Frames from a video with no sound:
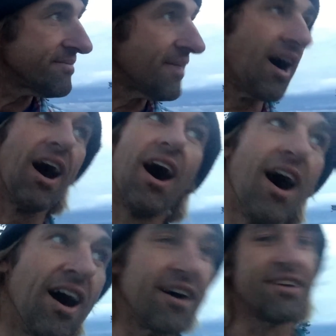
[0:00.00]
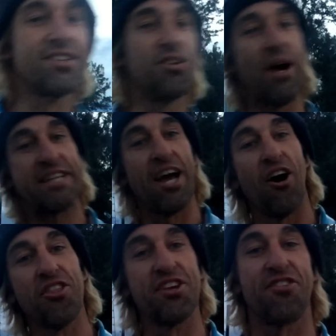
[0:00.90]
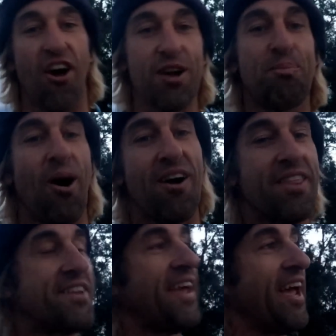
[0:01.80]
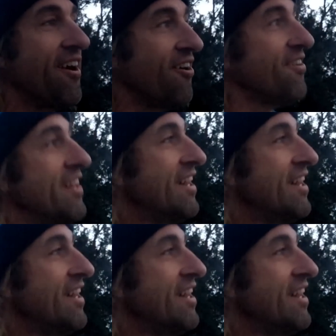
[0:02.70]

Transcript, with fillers: Ah, do I tell the dark part of the tale?